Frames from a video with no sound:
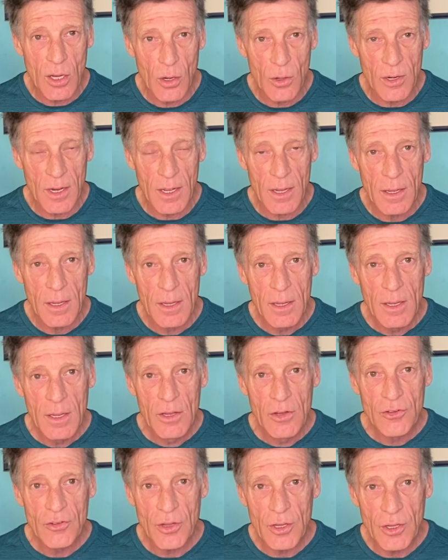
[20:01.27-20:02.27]
coda.
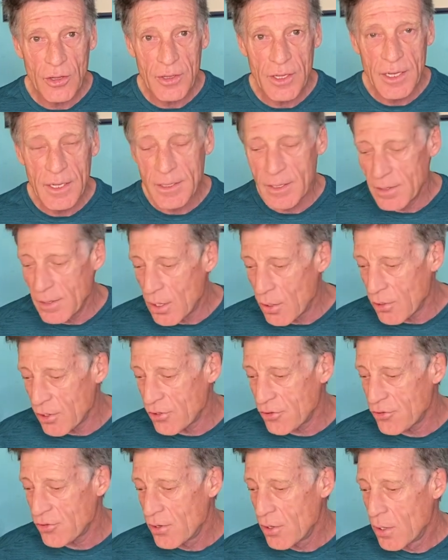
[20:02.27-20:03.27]
So you'll need to
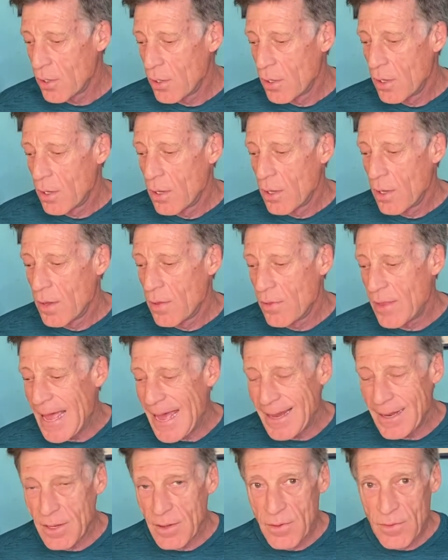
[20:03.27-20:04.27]
notice
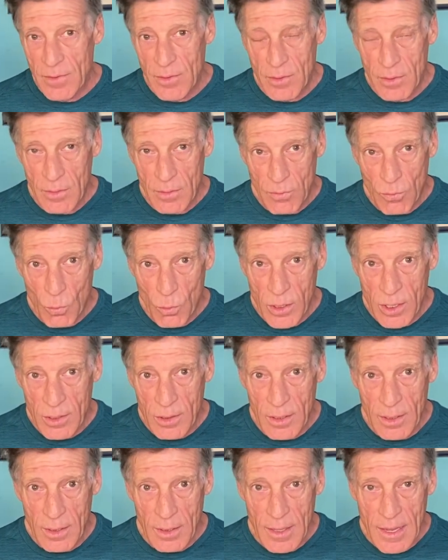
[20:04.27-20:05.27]
that
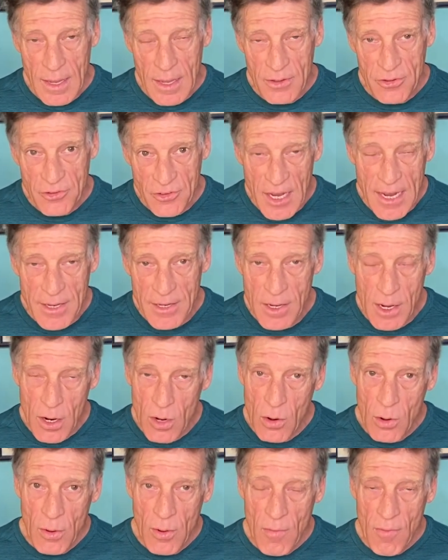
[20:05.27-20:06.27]
weird little
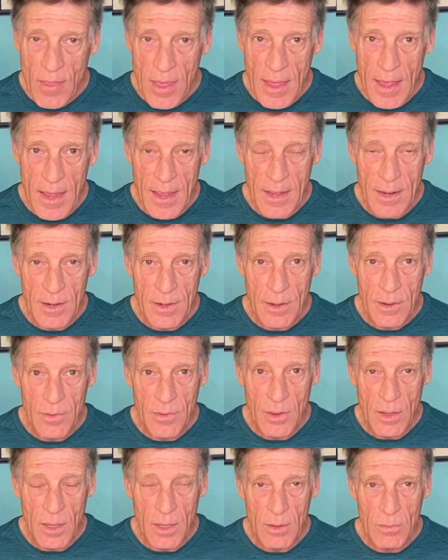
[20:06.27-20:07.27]
segno and
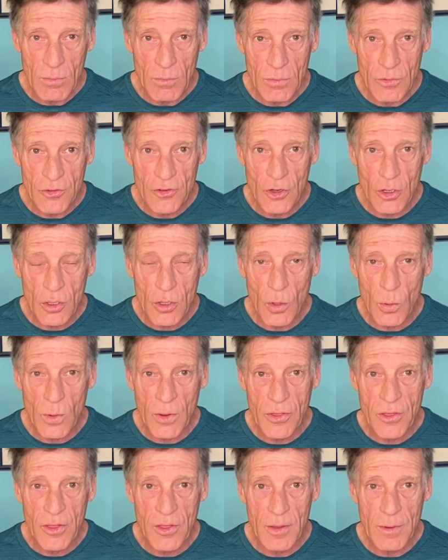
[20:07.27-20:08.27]
the circle
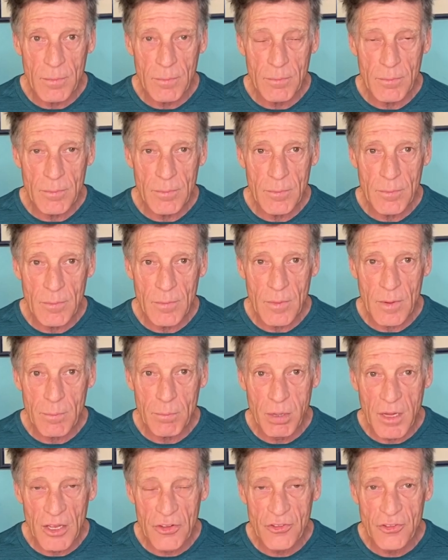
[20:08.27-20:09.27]
with the
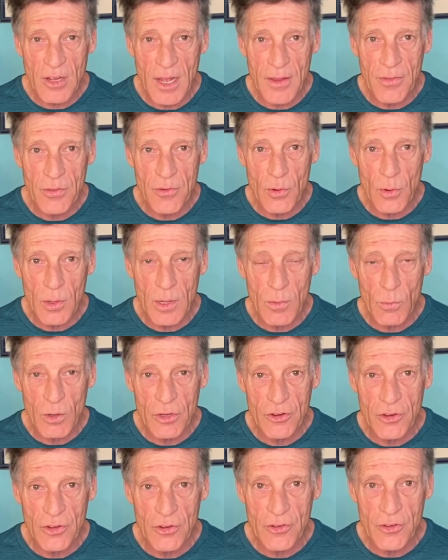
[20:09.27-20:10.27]
plus sign through it,
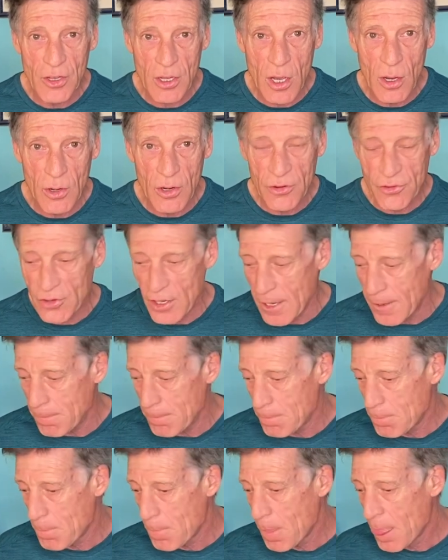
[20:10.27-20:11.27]
which is the coda sign.
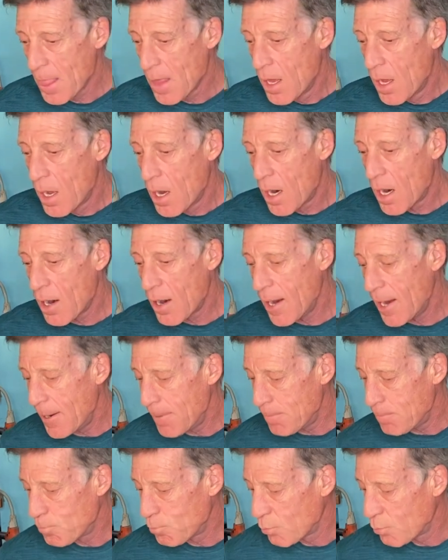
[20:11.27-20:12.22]
All right,